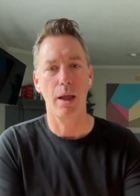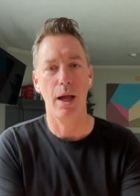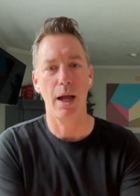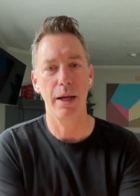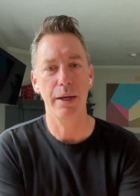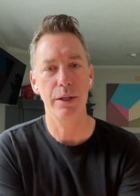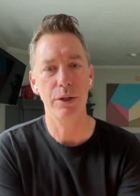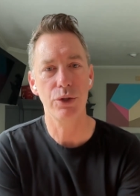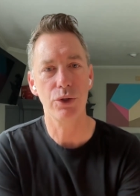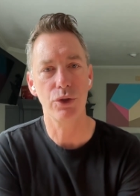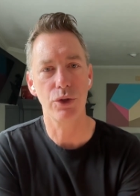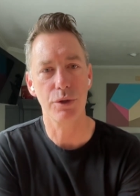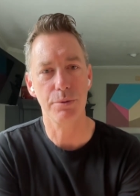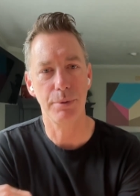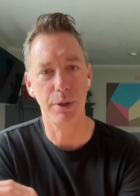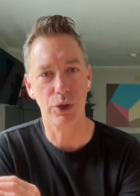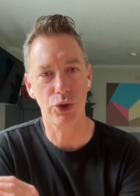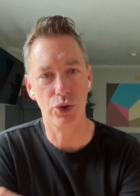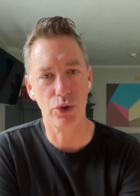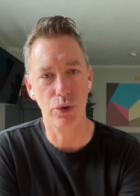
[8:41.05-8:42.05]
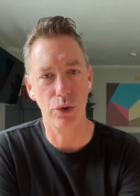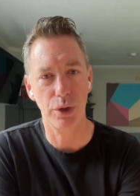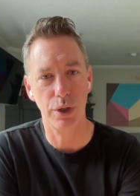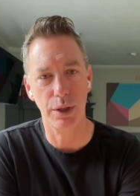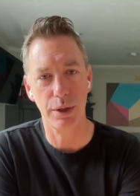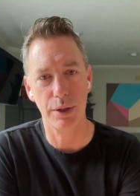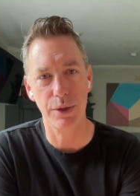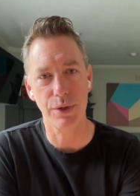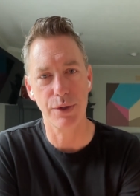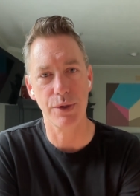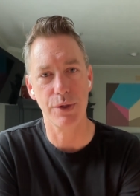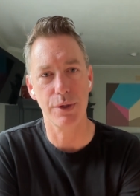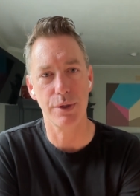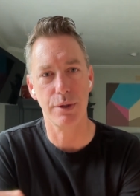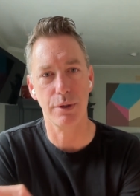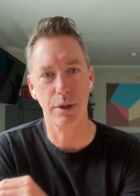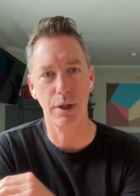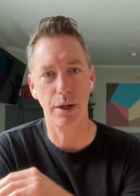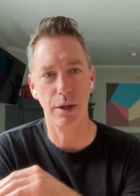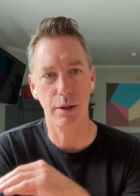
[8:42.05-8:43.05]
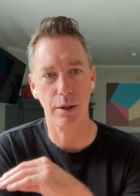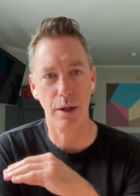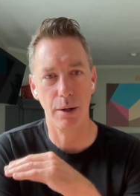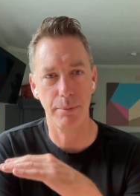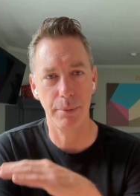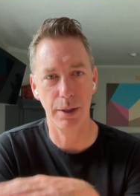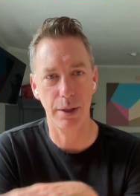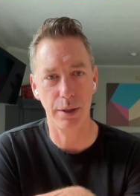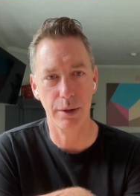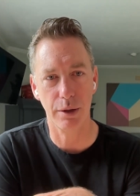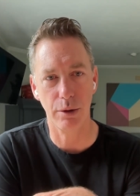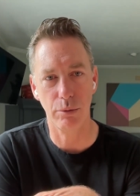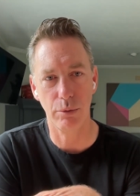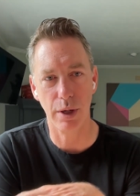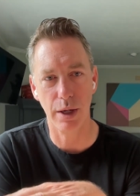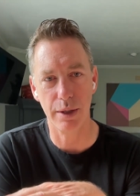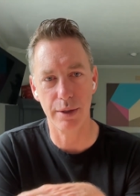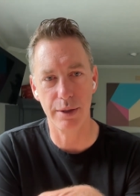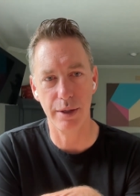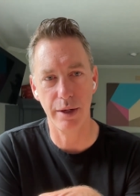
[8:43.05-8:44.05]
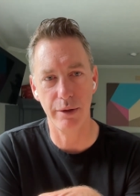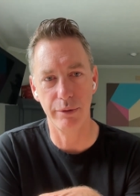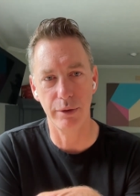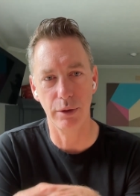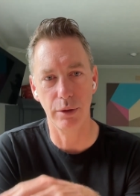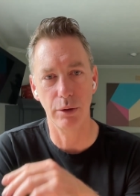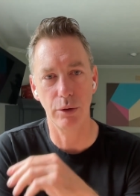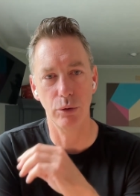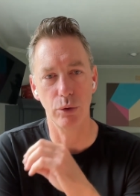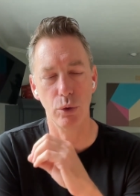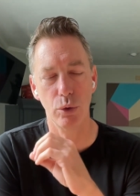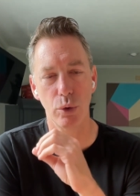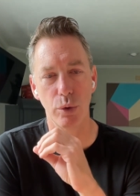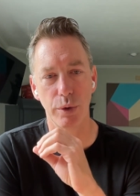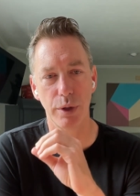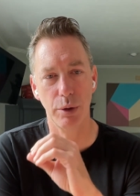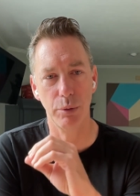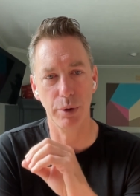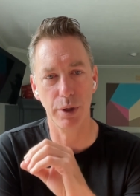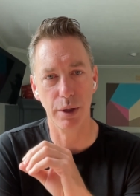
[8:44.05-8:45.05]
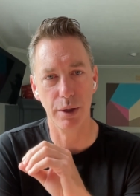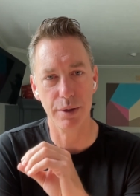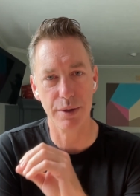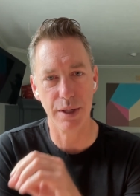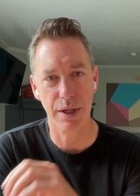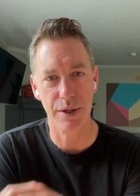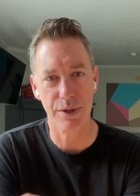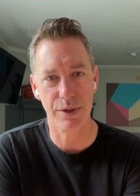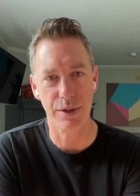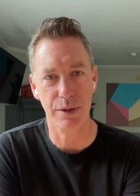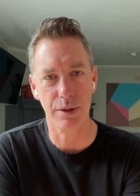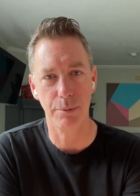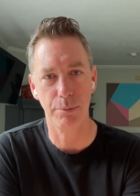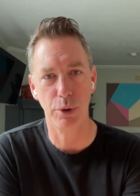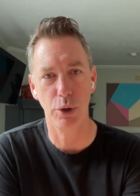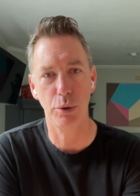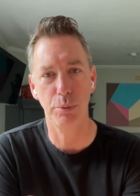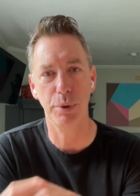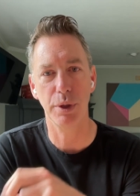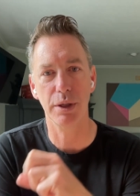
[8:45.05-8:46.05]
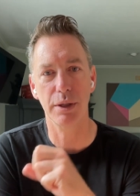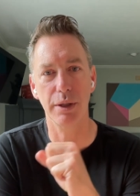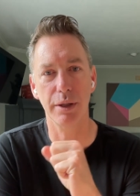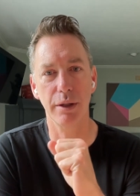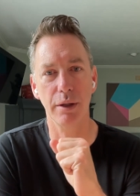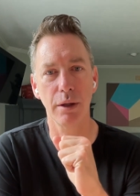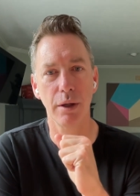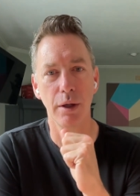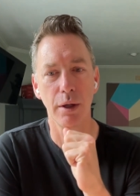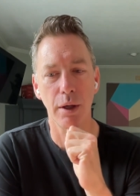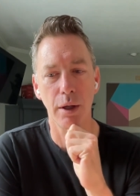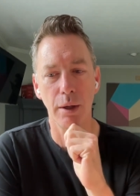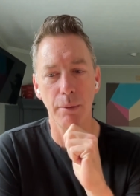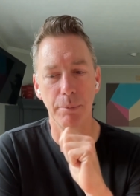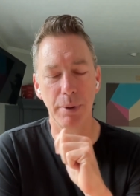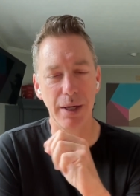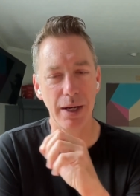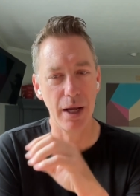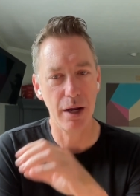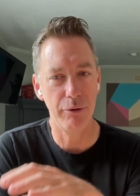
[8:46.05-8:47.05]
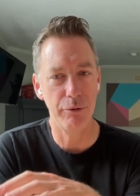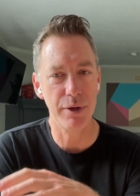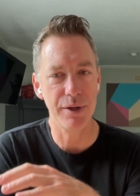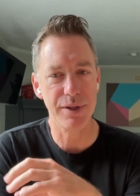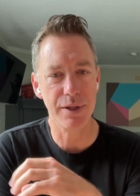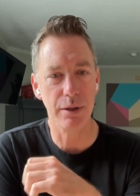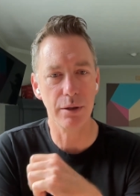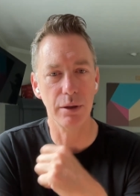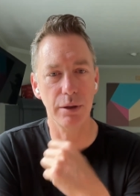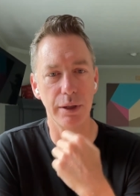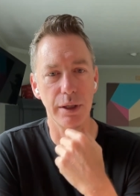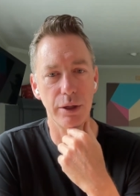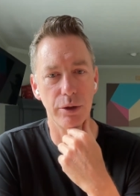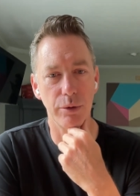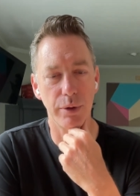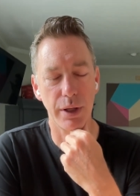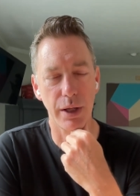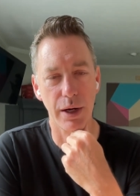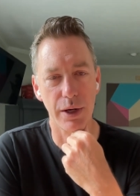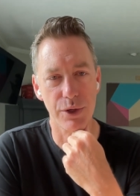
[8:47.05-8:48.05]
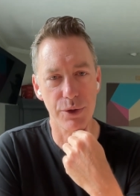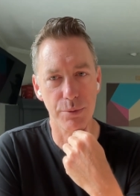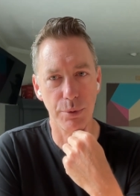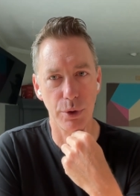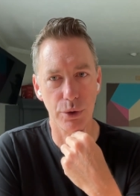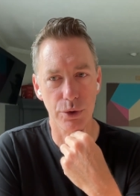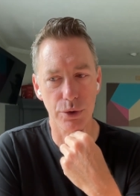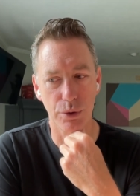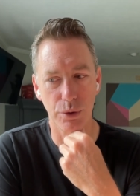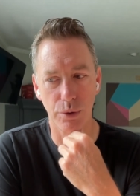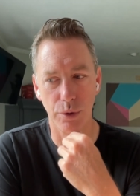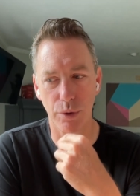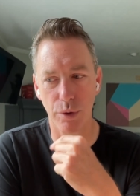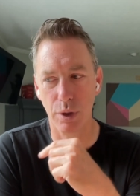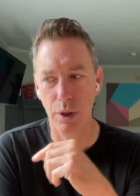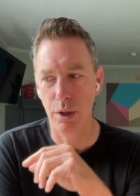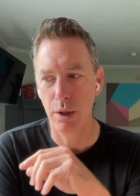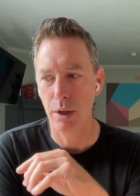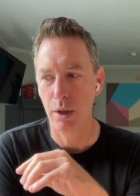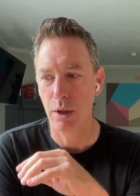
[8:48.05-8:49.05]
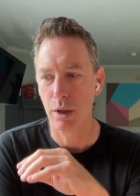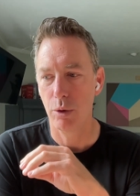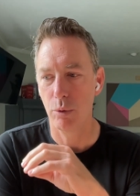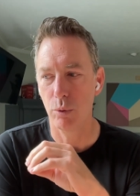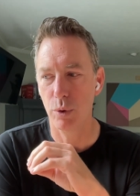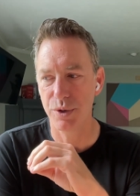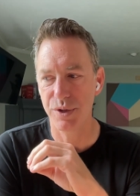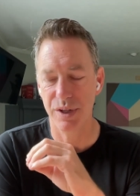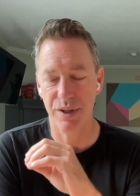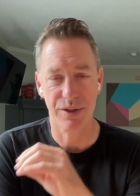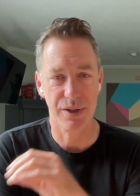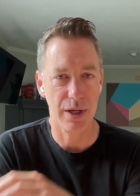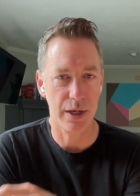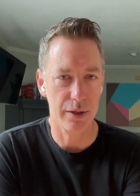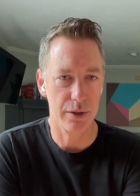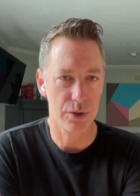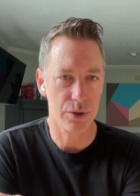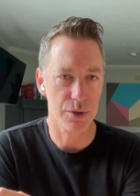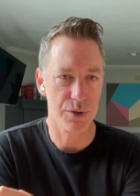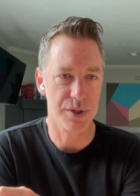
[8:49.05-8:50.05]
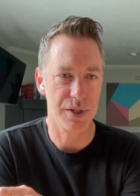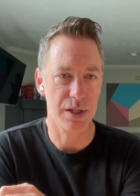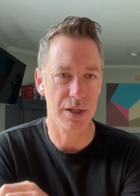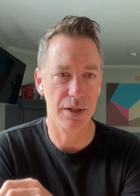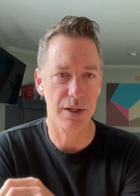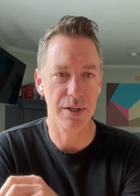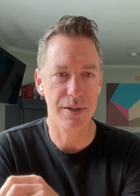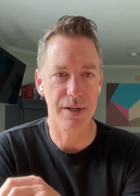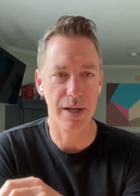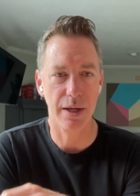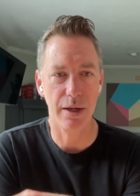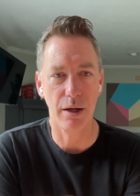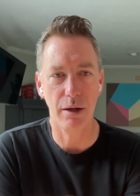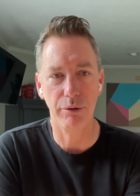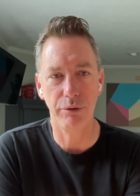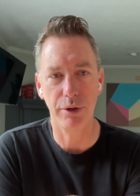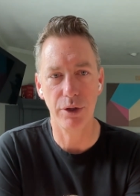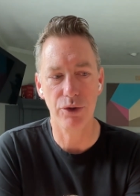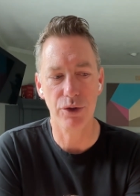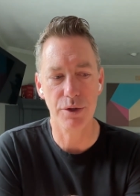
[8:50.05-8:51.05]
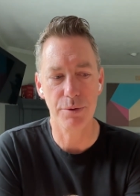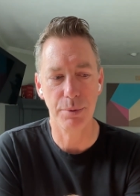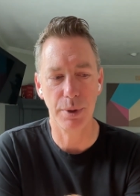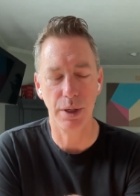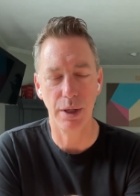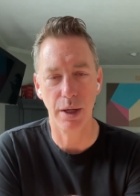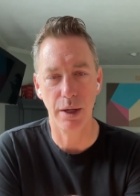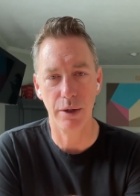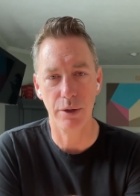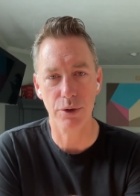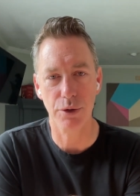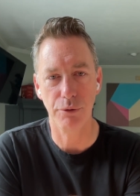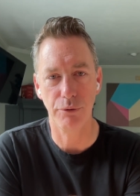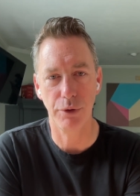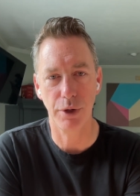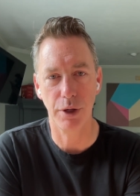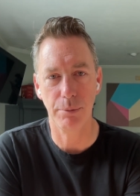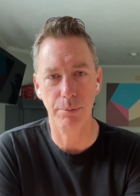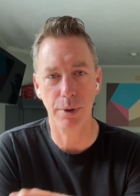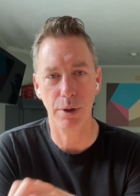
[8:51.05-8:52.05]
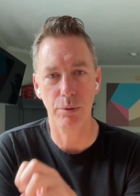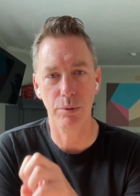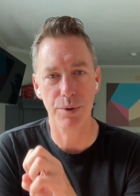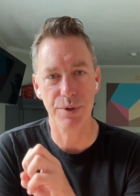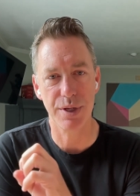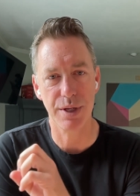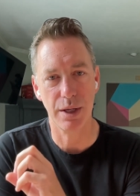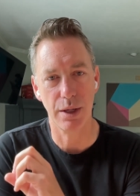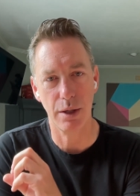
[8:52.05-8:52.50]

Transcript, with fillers: I need to just make sure that this is going to come in at the right level or that we're going to test it appropriately. But every single leader that I spoke to was excited to see these AI features being added to Figma, was